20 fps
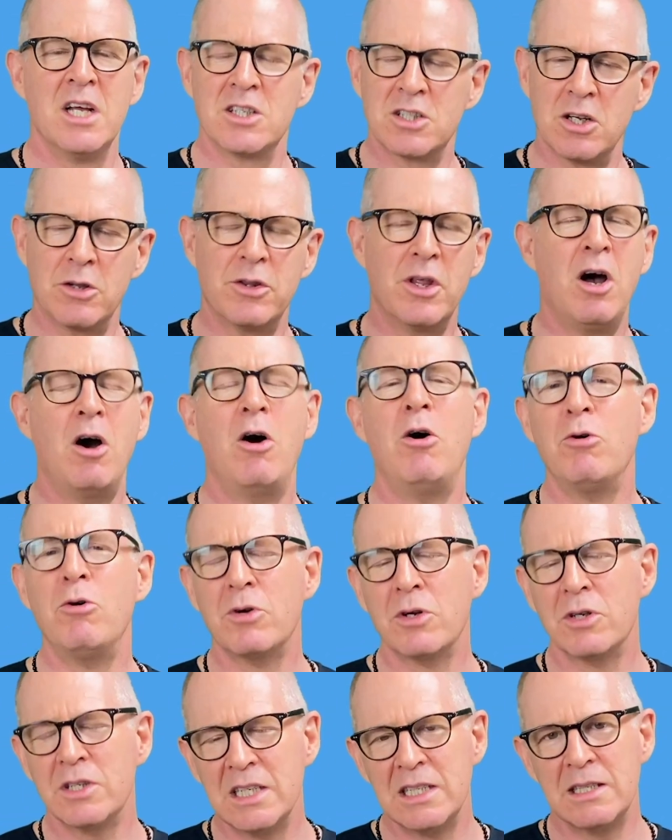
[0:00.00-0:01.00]
So the whole
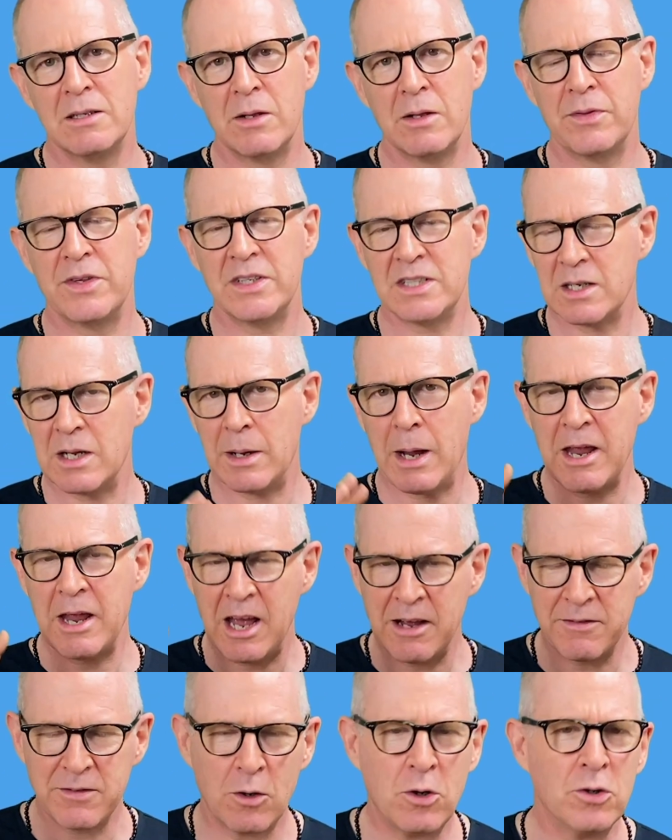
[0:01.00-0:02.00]
clip, this, I
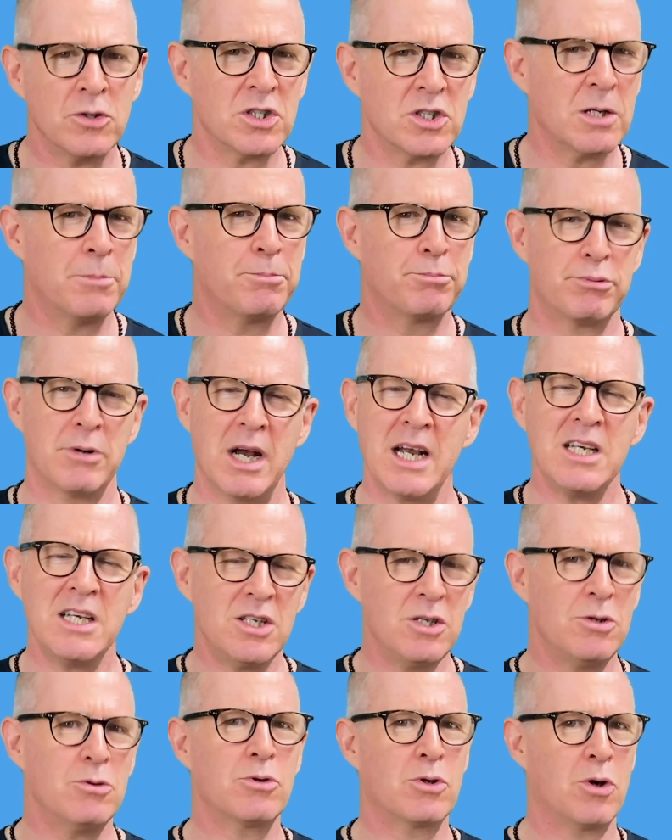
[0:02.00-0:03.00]
have launched a brand
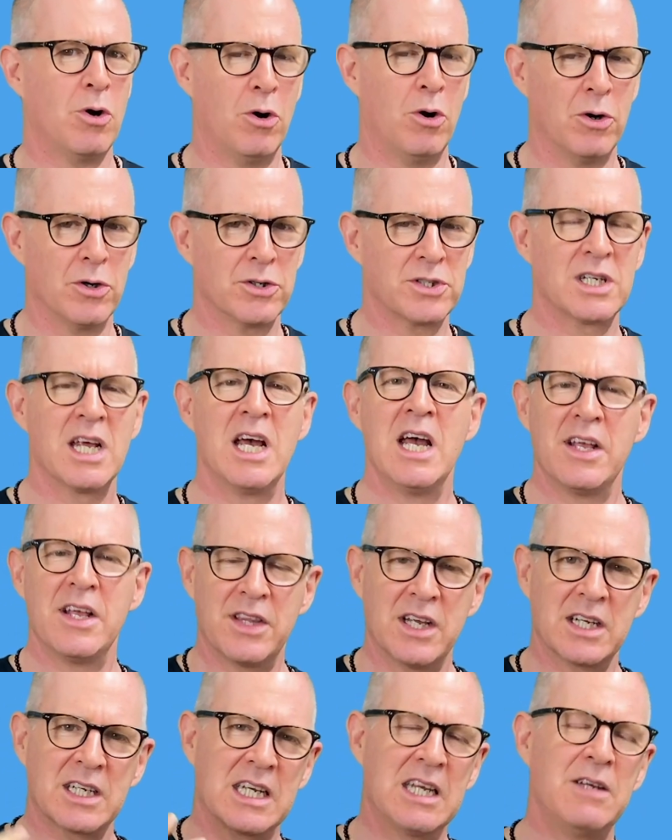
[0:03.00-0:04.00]
new course
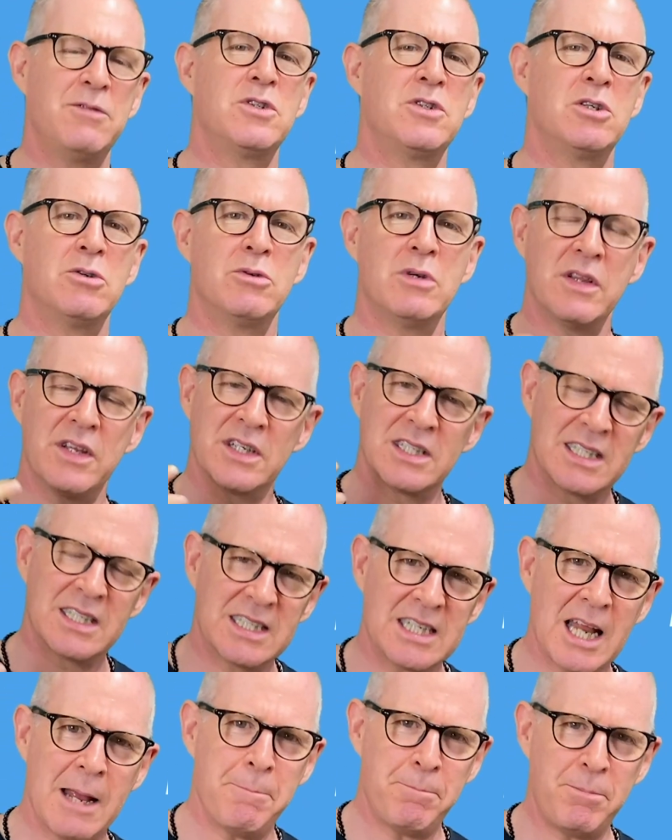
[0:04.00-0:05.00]
that gives you the
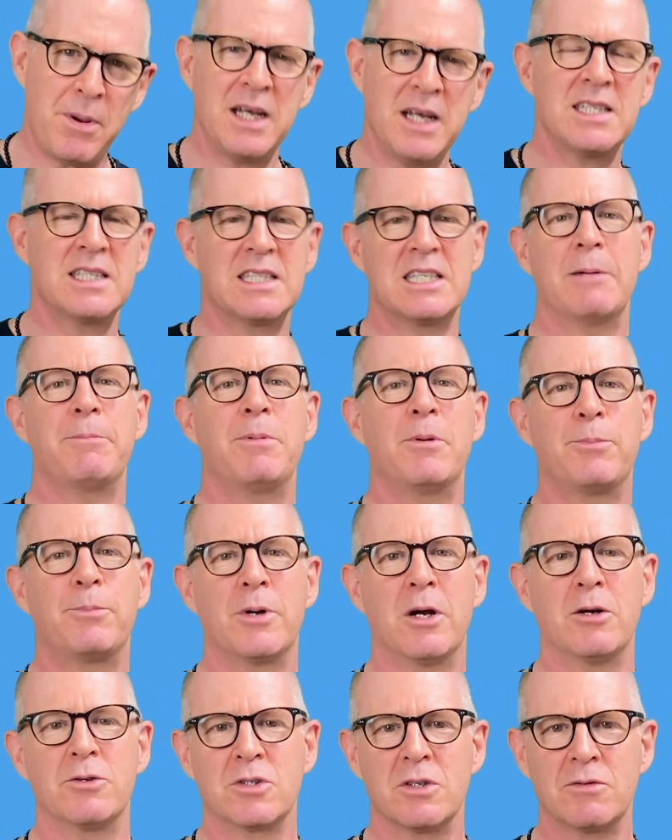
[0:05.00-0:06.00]
step-by-step
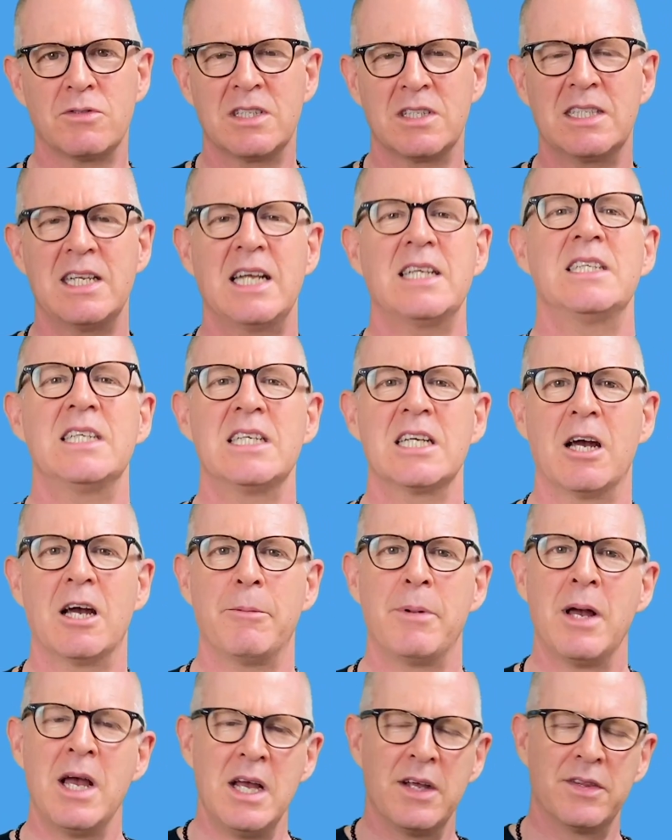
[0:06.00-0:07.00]
approach of setting
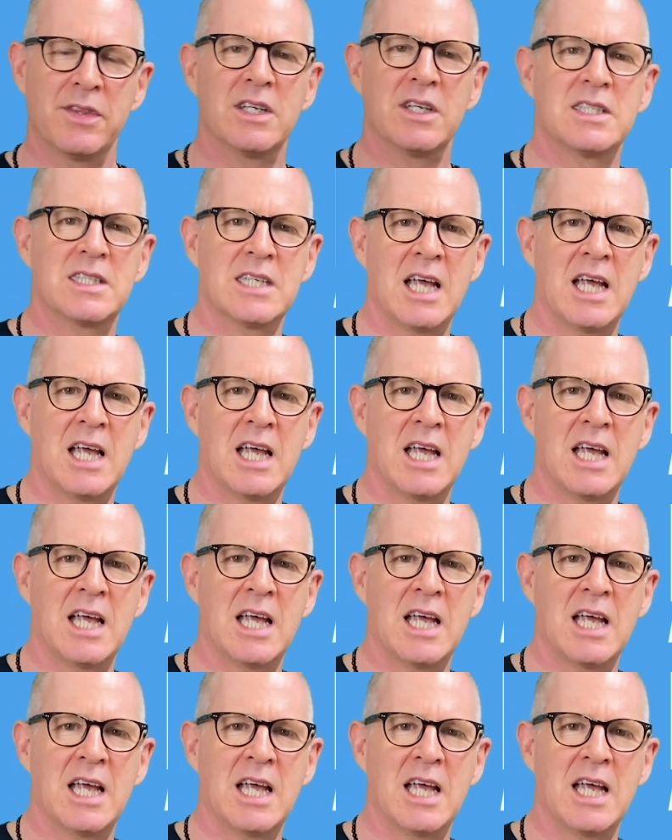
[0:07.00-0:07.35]
up the